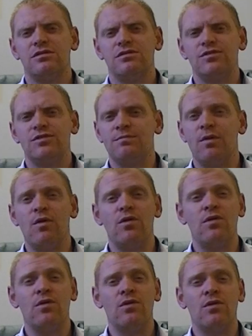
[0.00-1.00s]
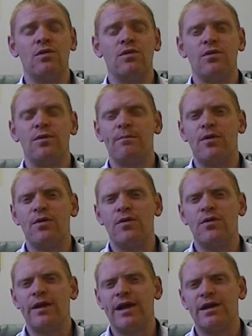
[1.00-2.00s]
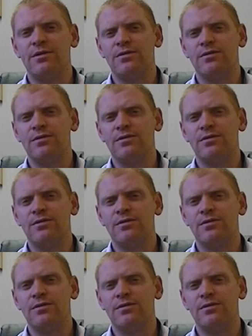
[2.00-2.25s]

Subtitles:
just more and more now.